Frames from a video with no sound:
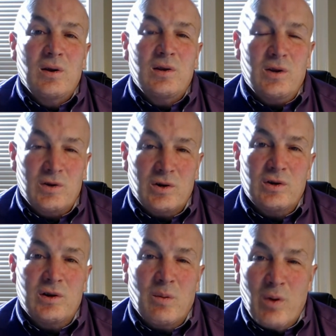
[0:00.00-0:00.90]
Dear
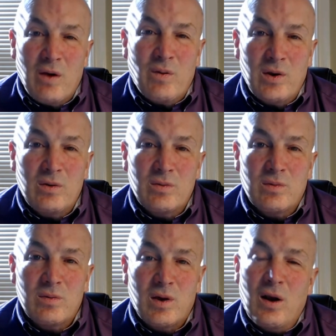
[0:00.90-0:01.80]
church, I pray for you
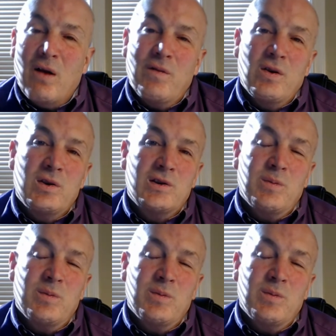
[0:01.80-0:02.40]
and offer you this